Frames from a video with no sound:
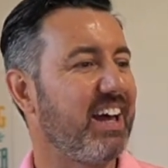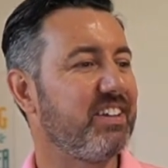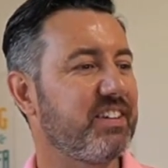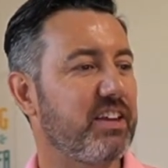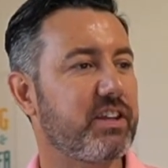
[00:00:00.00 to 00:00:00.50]

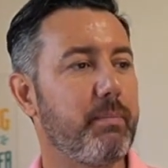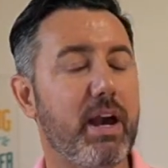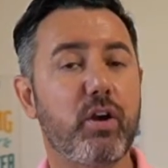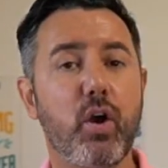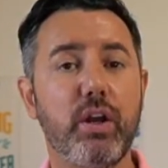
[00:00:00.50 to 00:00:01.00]
is asking
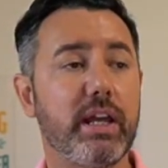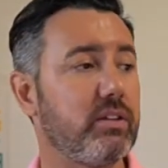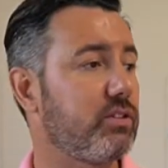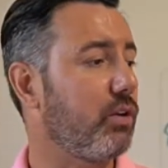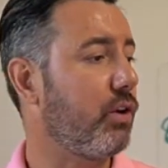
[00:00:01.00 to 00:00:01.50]
about kerning.
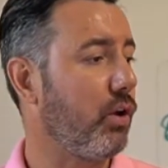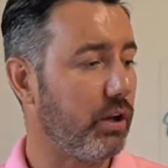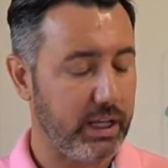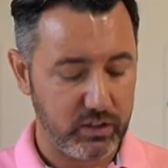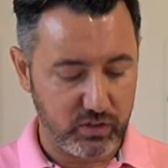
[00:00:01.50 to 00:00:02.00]
So
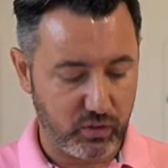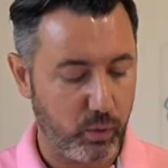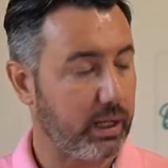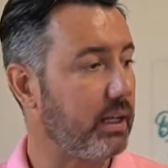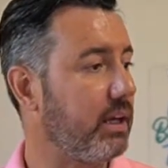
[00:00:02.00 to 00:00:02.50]
kerning, just
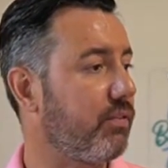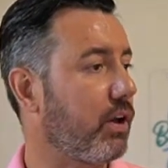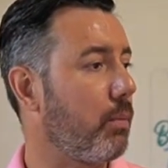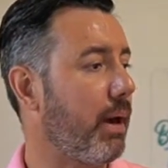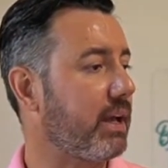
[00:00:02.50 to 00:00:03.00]
quickly, if I
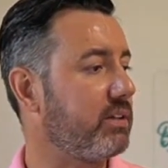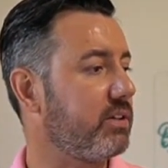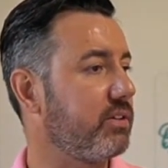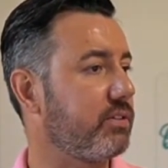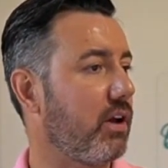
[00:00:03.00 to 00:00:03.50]
go back into
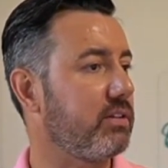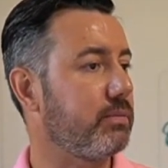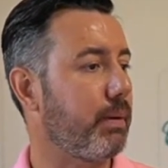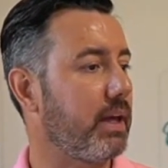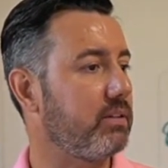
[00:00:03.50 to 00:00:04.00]
Design
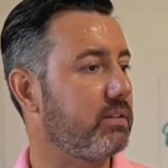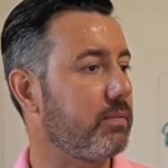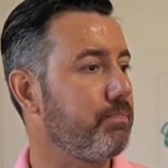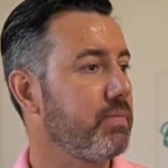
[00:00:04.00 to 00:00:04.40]
Space,